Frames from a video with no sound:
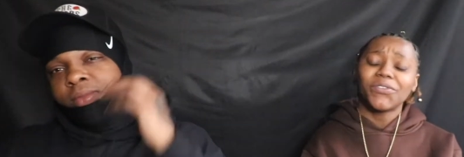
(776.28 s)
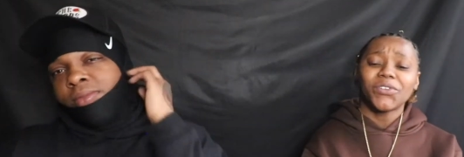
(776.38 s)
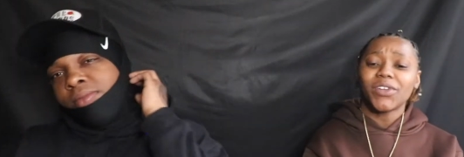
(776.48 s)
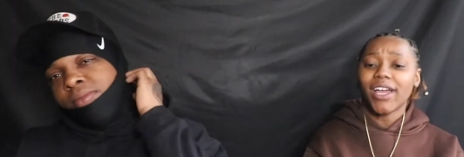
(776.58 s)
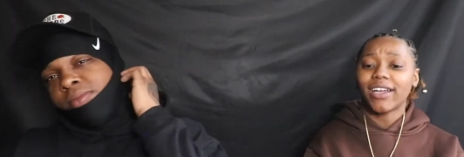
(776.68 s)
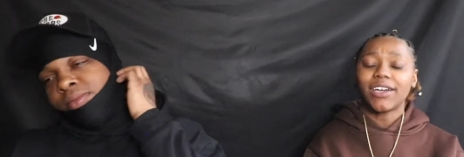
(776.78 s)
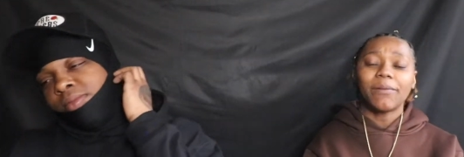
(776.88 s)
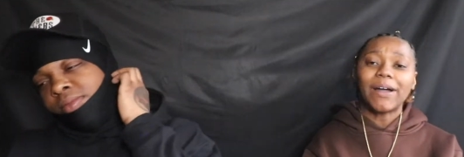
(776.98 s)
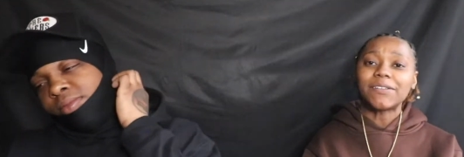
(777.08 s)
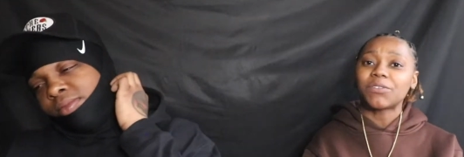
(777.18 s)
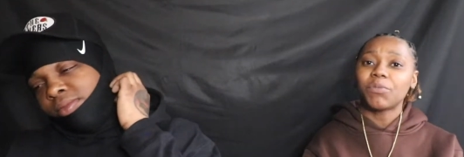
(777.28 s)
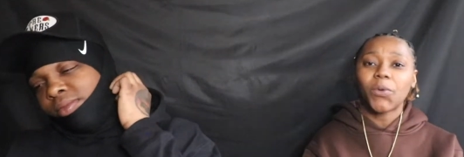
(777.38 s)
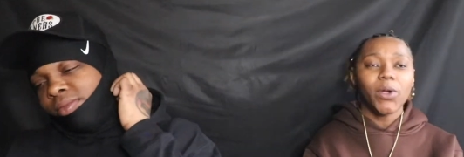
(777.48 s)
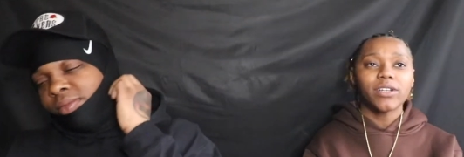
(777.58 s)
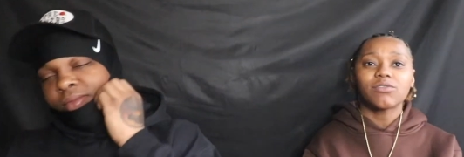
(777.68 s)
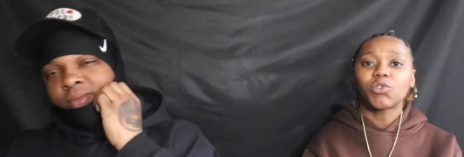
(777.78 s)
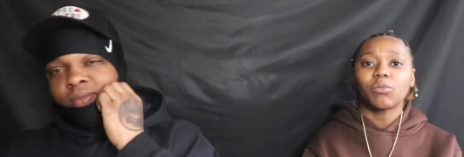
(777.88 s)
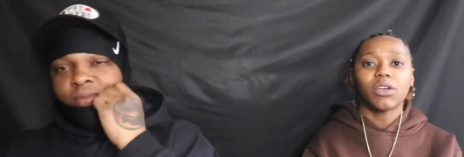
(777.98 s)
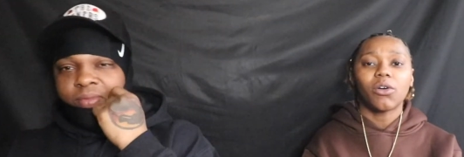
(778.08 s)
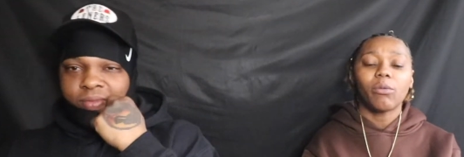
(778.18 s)
Speaker 1: if you're not, come out support. There's
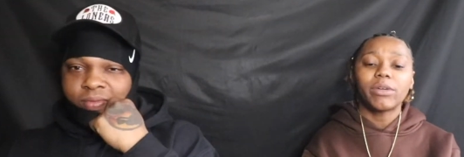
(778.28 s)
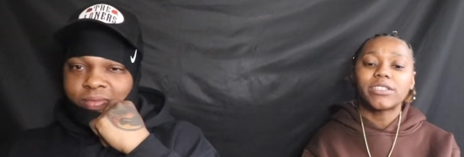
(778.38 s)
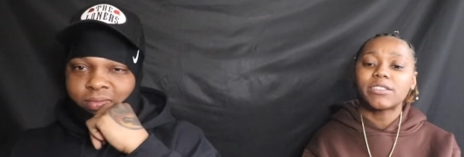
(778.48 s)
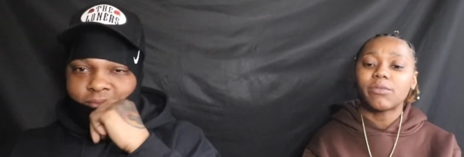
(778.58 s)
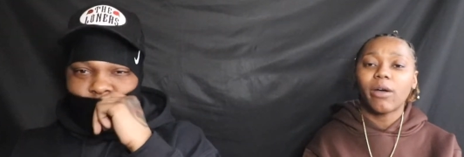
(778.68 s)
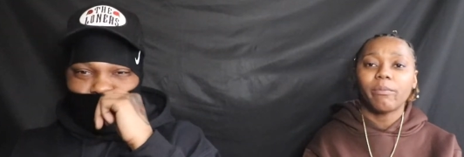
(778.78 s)
gonna be a whole bunch of small